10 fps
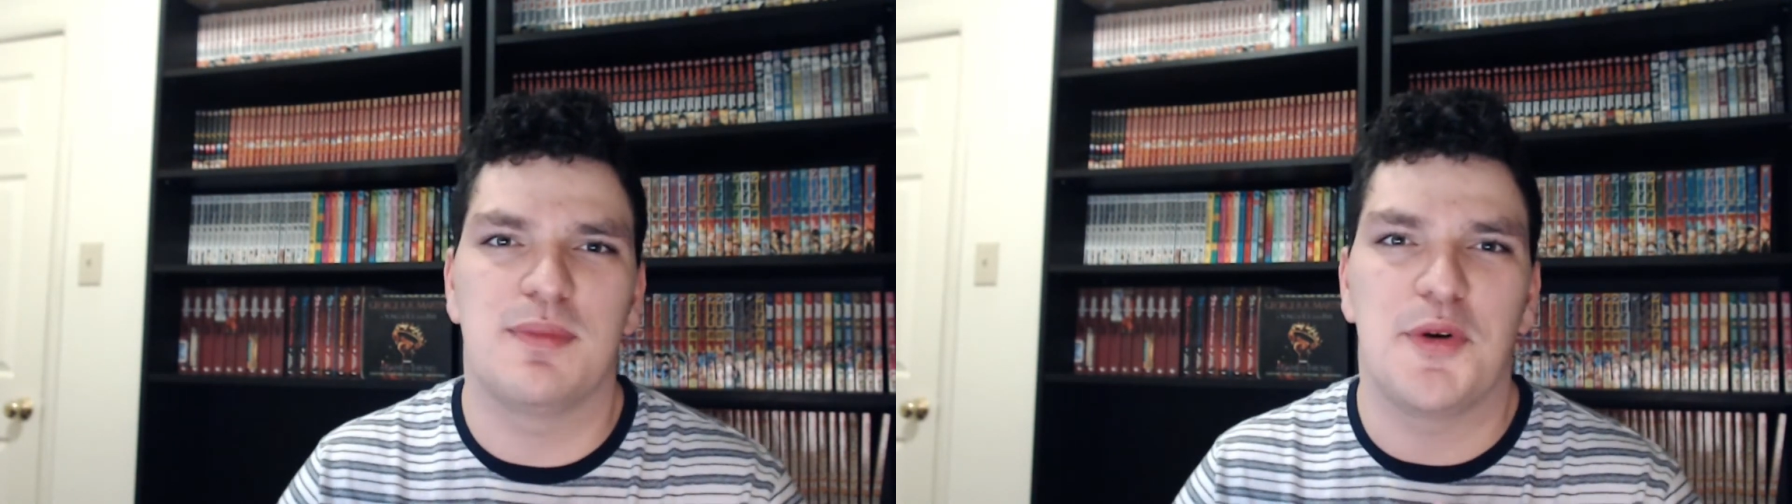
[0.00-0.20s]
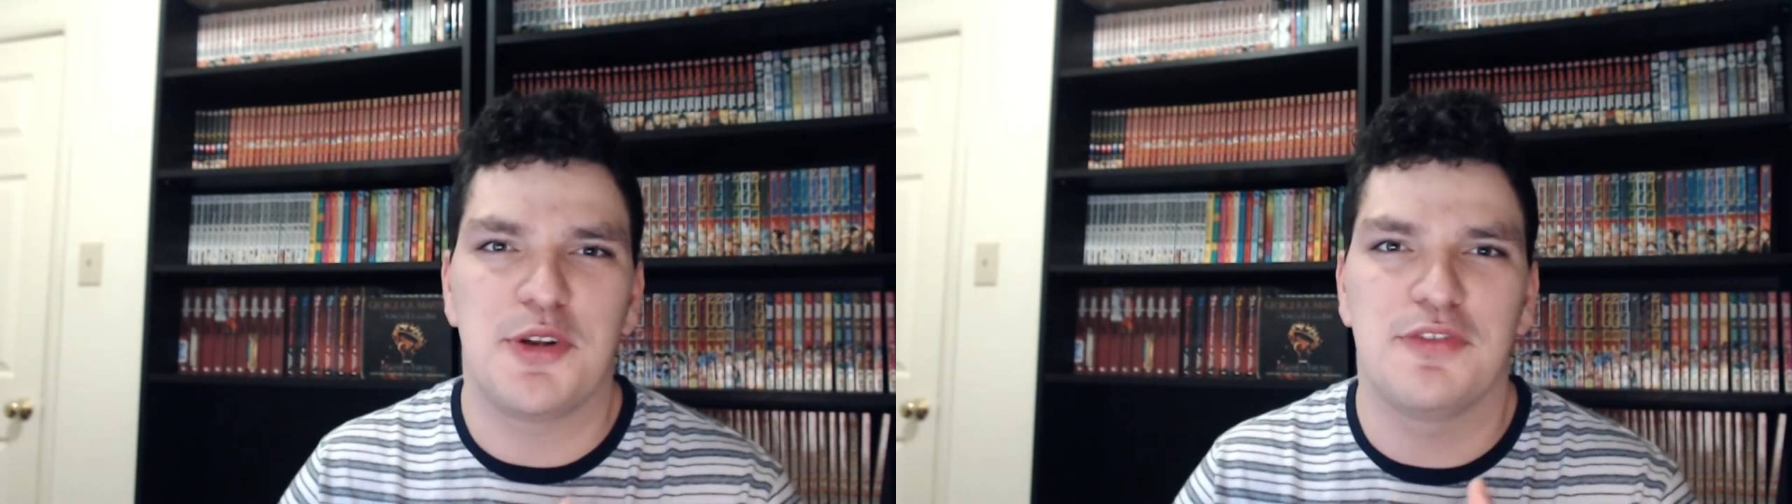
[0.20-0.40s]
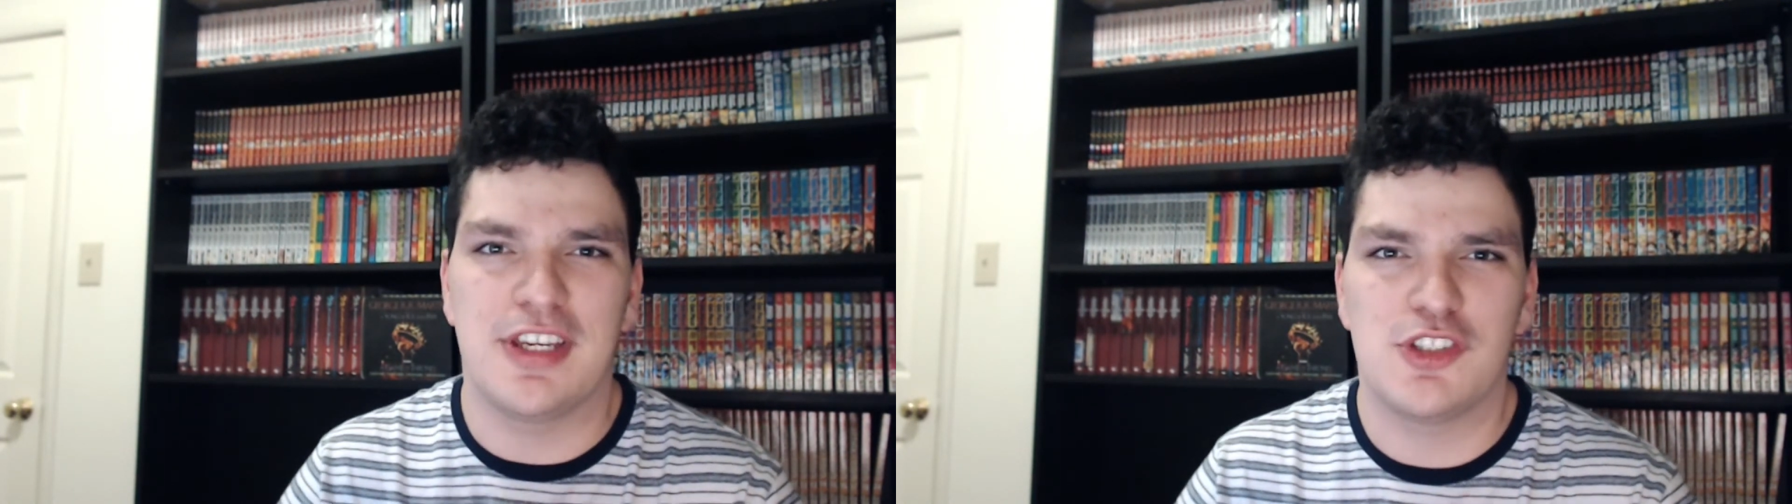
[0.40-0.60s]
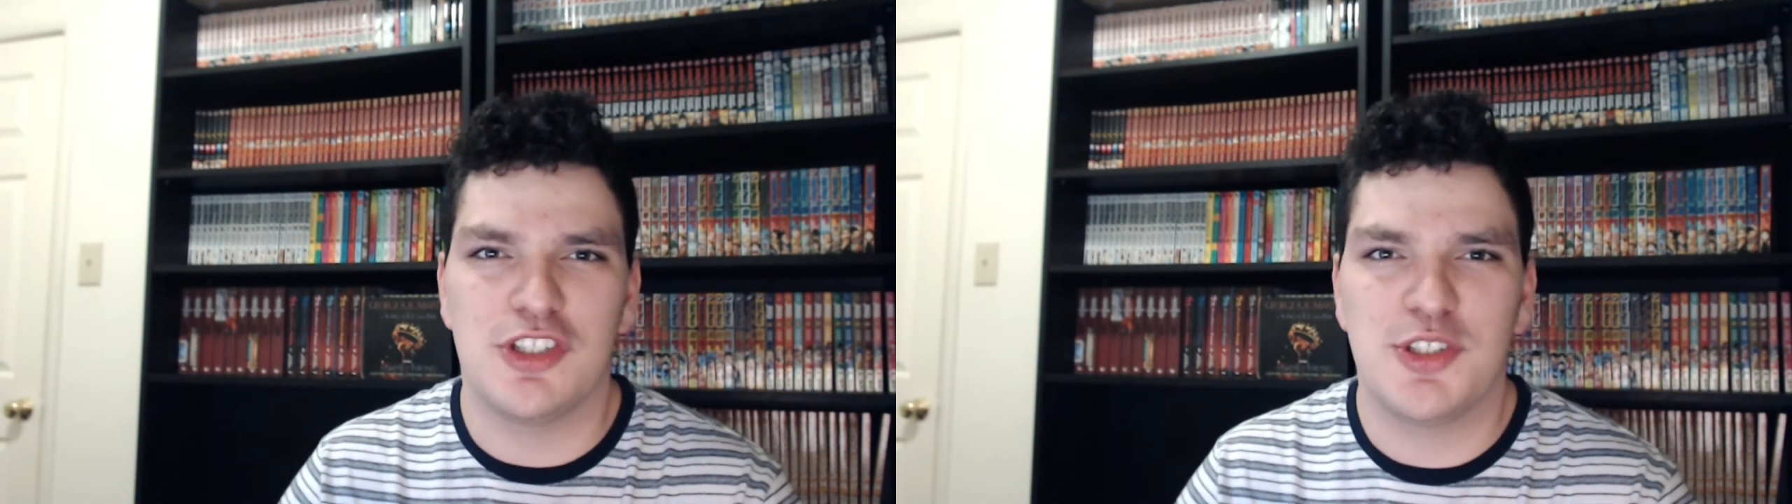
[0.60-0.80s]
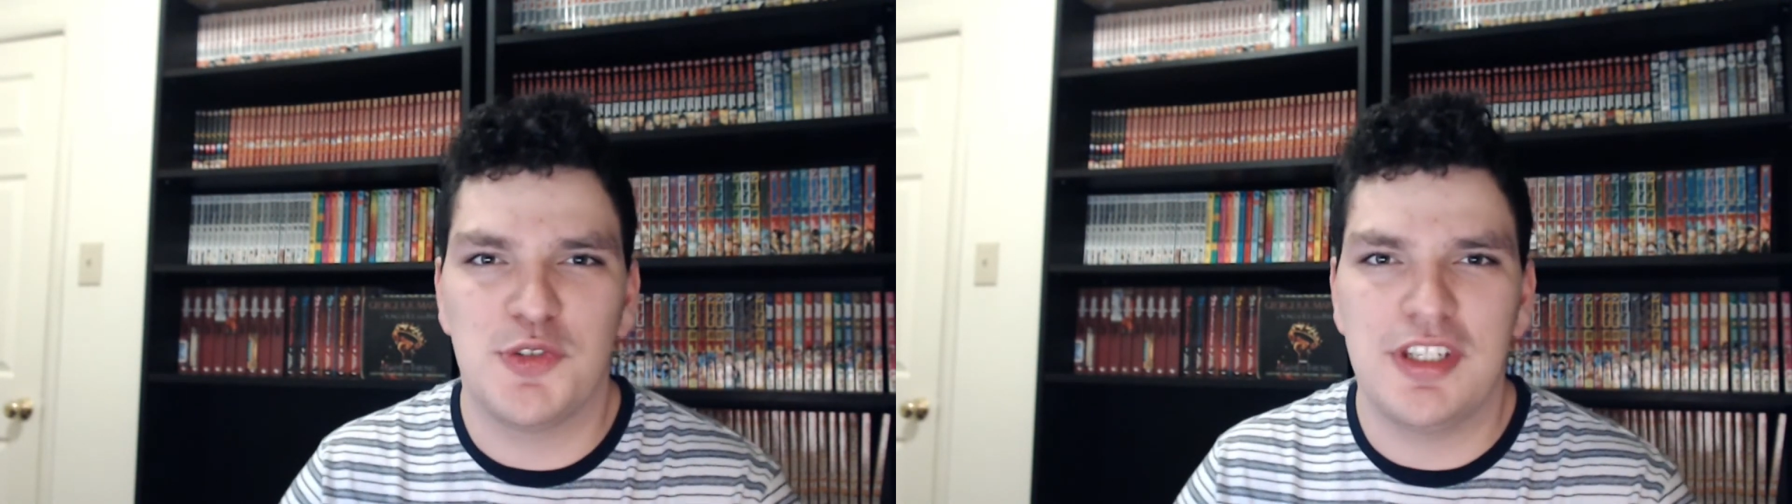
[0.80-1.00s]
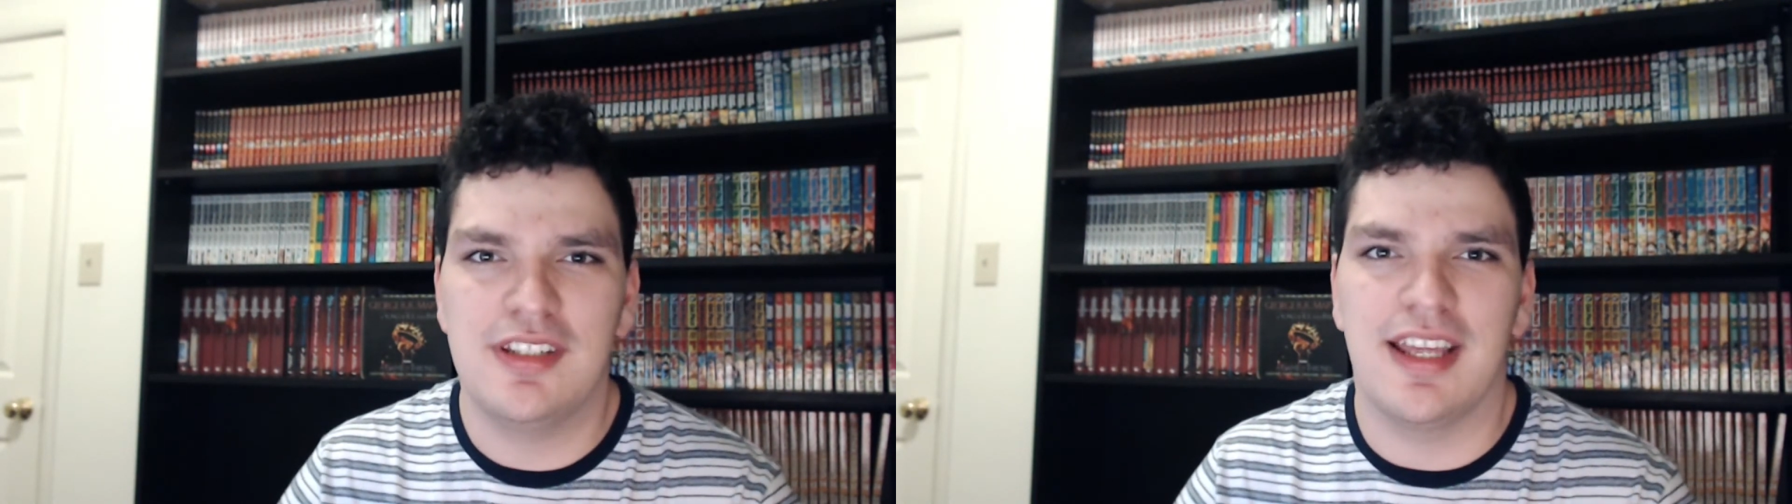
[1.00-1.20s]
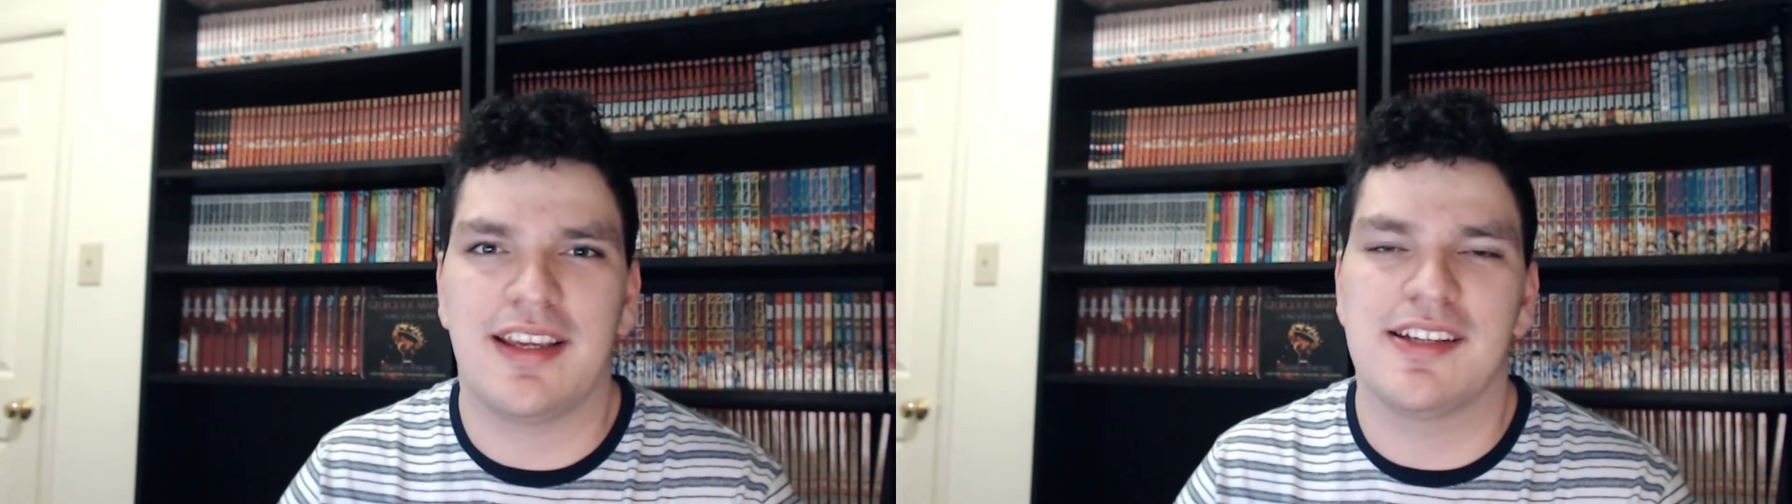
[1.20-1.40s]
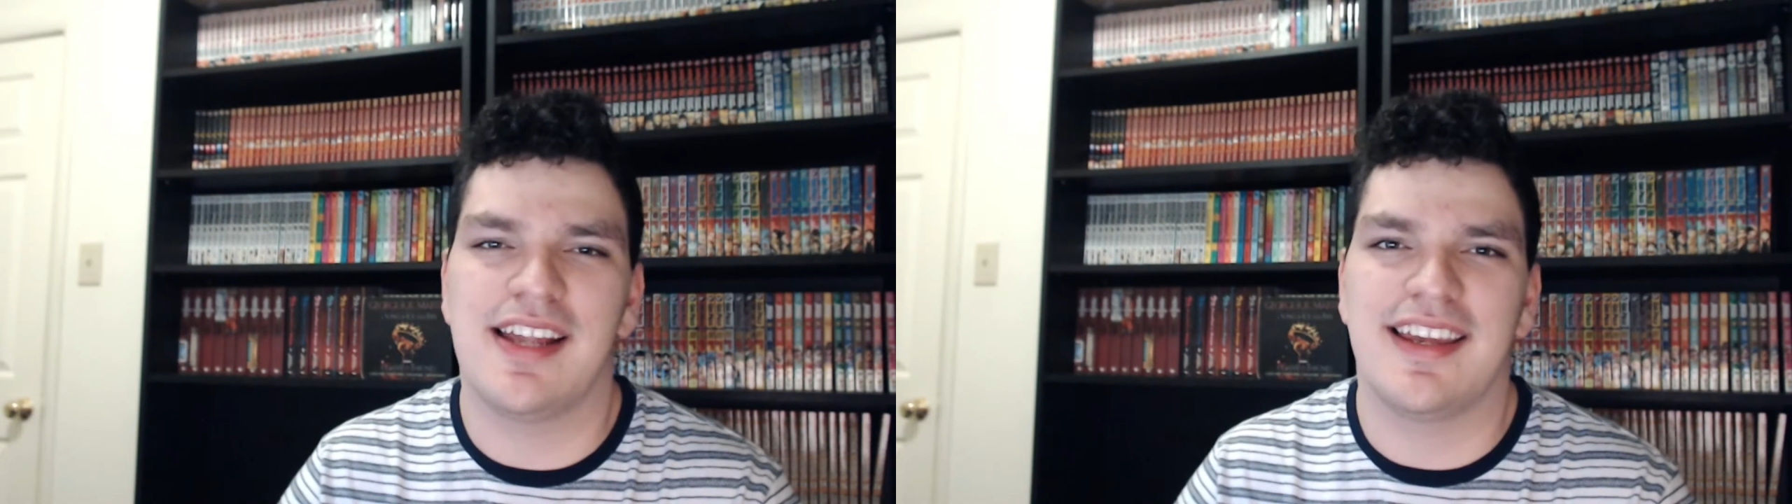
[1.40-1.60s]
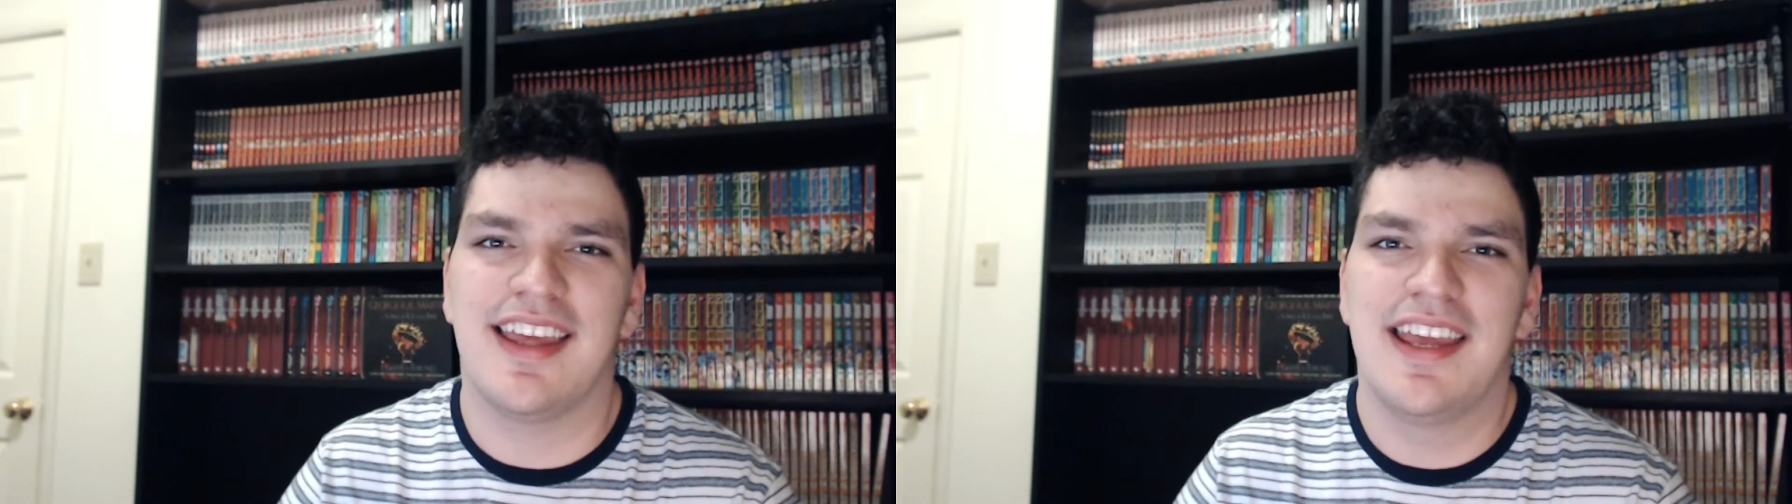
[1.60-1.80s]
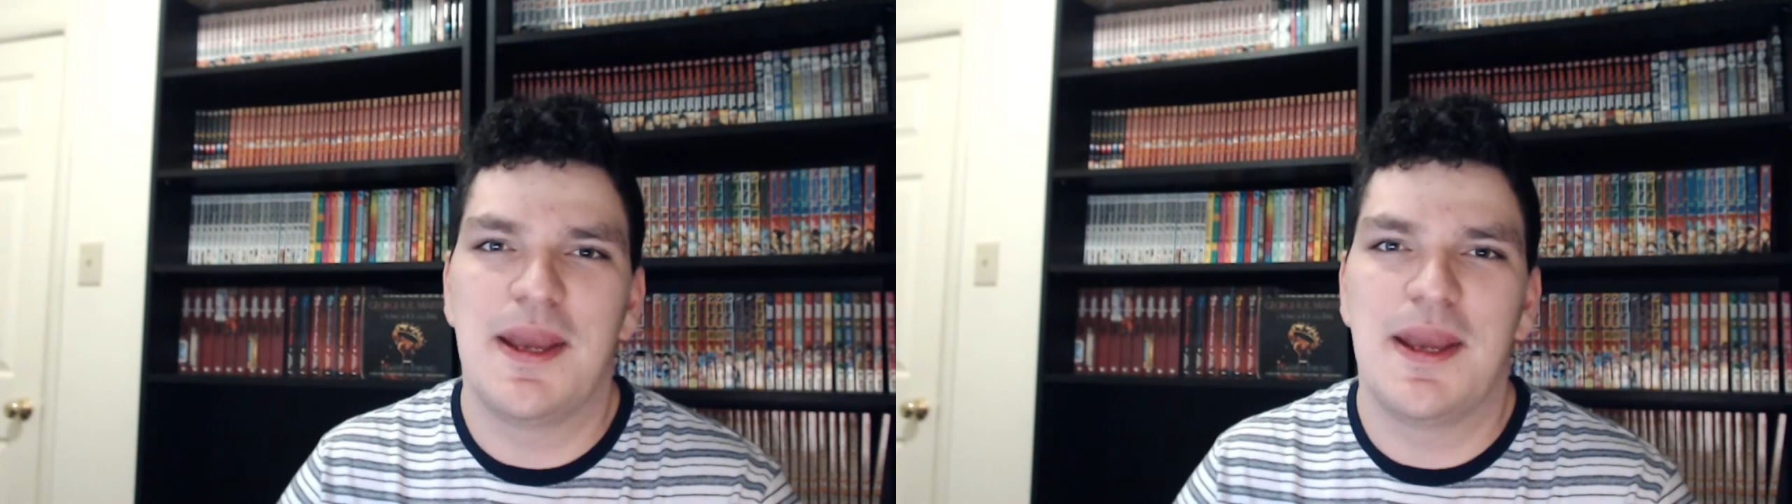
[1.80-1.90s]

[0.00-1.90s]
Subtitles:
motivation to read, like because I